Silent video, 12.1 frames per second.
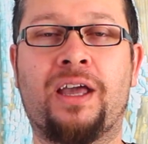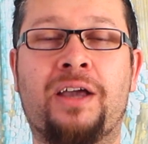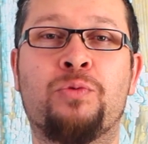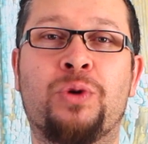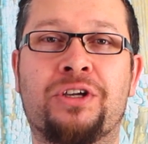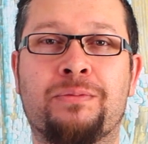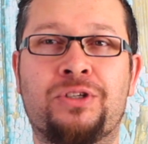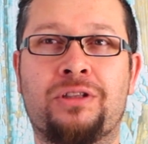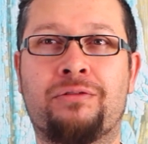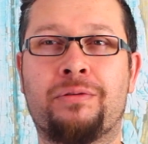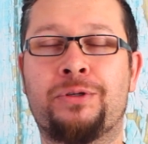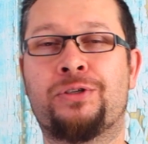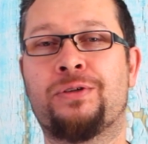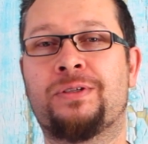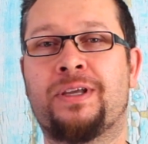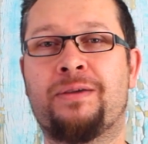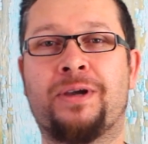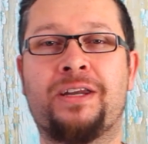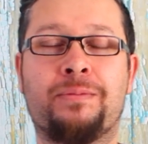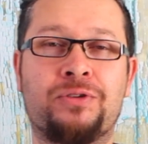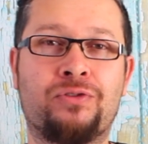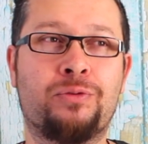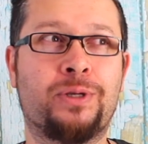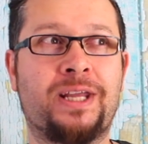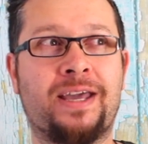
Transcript: Hey, and welcome to the Ruby Tuesday. My name is Ruben,